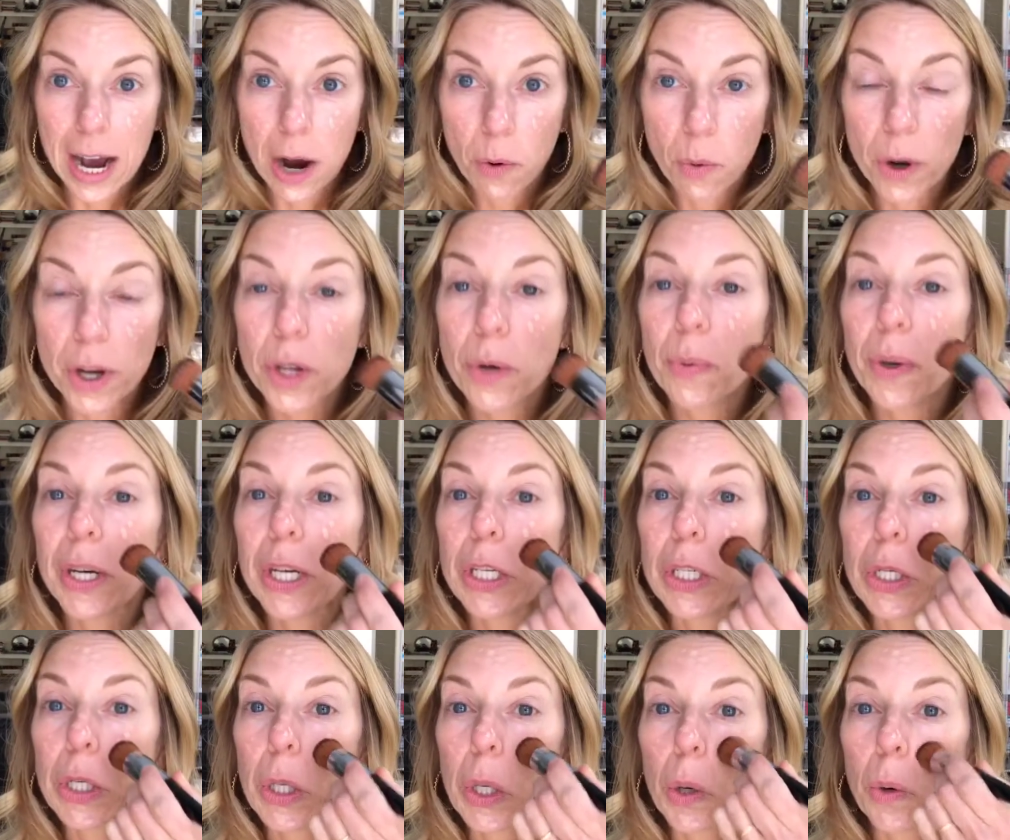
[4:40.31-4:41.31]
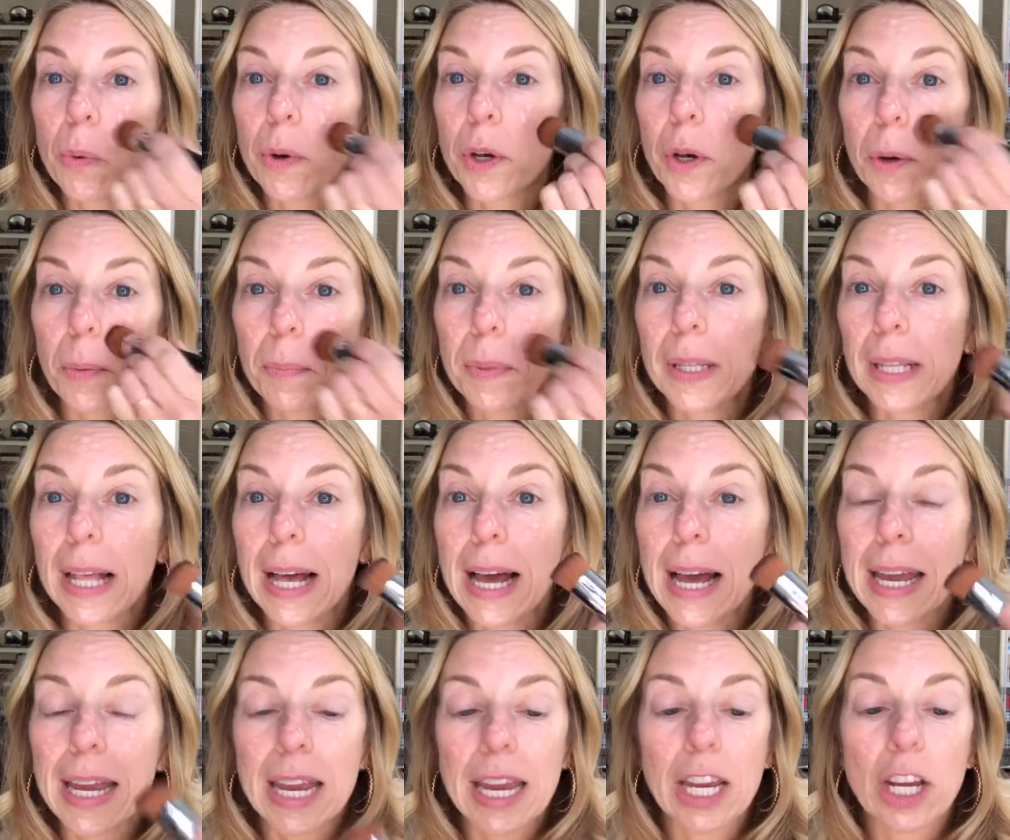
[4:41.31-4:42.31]
what you want to do when you're
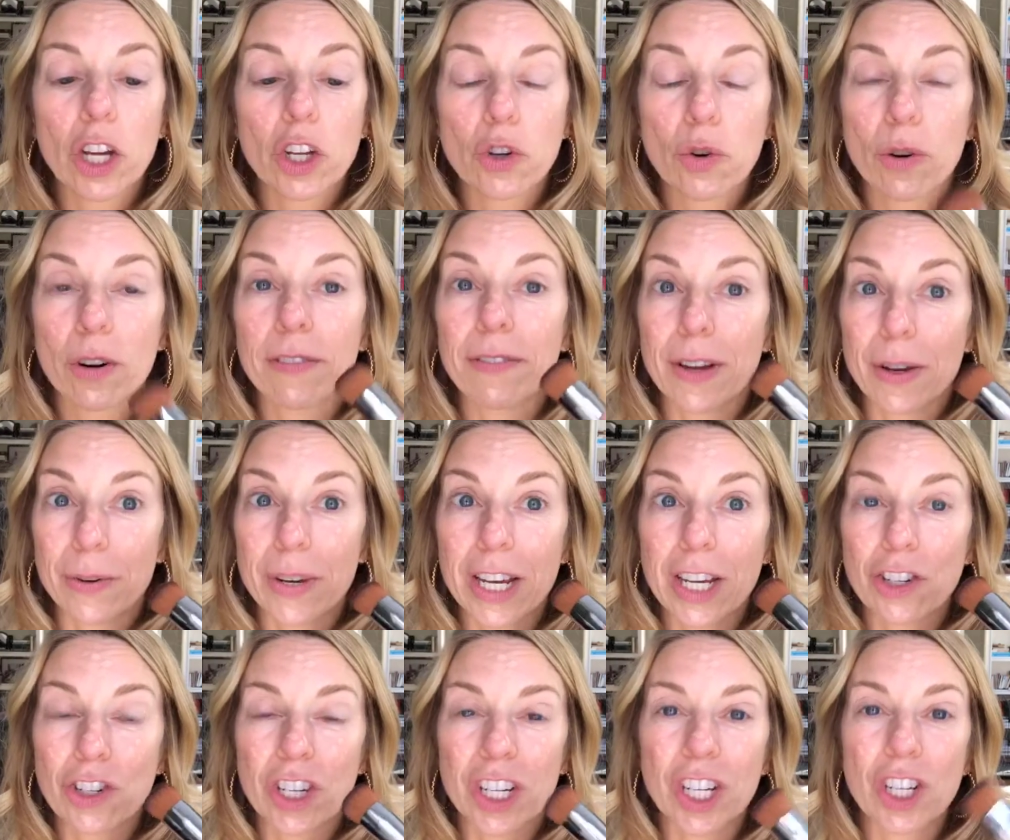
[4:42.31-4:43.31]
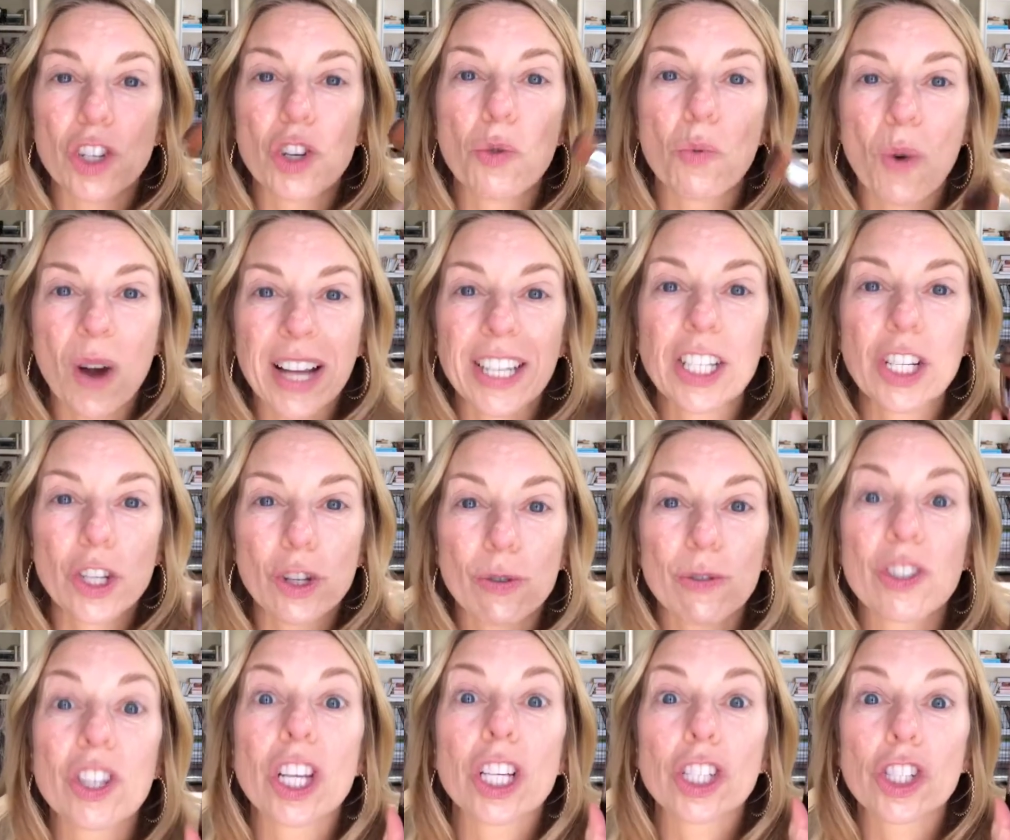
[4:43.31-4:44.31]
applying your foundation is you want to
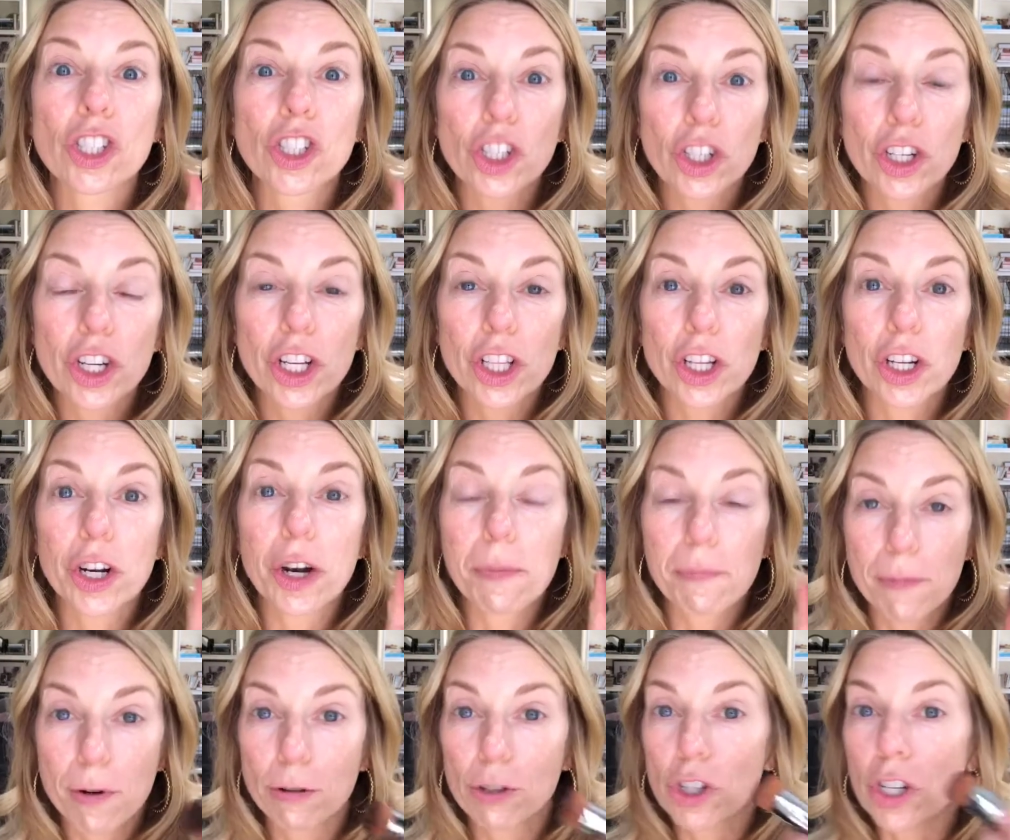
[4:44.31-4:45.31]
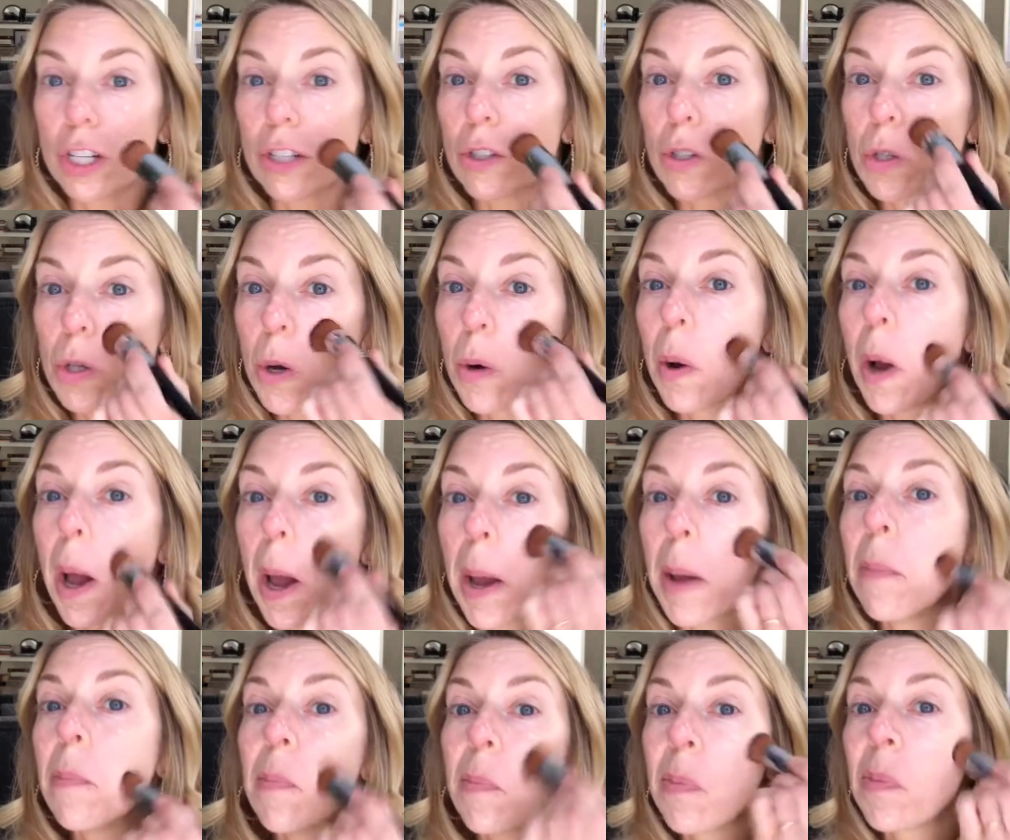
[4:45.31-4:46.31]
use circular motions,
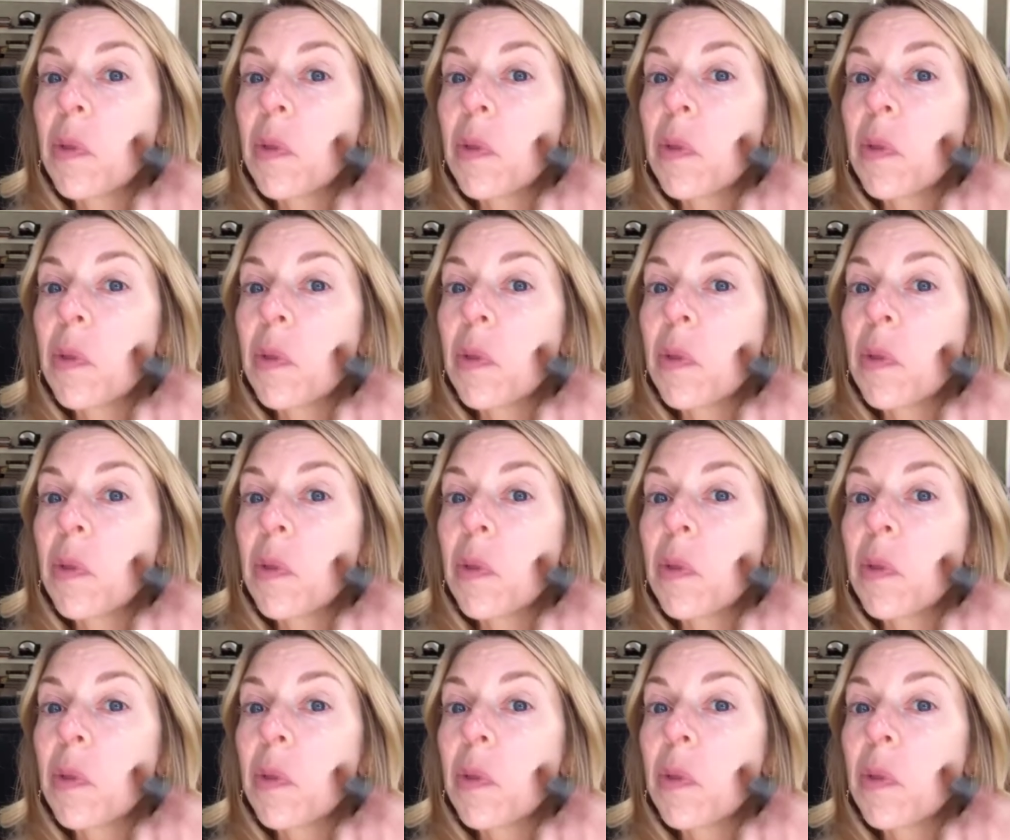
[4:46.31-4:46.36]
okay?